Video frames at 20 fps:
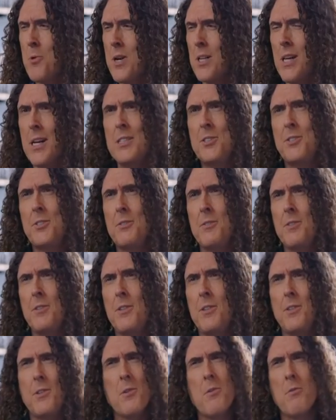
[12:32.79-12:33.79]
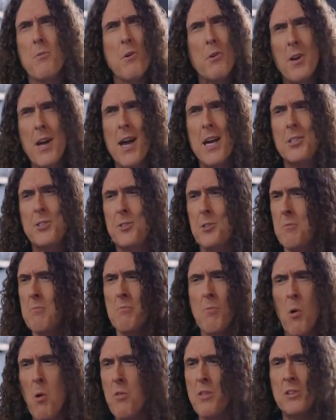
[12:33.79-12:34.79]
realize your croquettes are
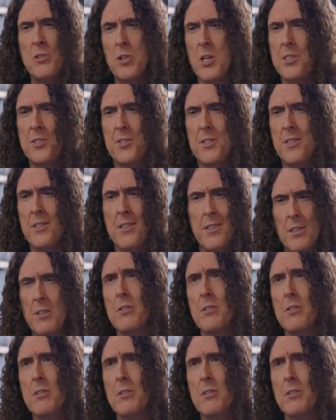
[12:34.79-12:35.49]
more than just a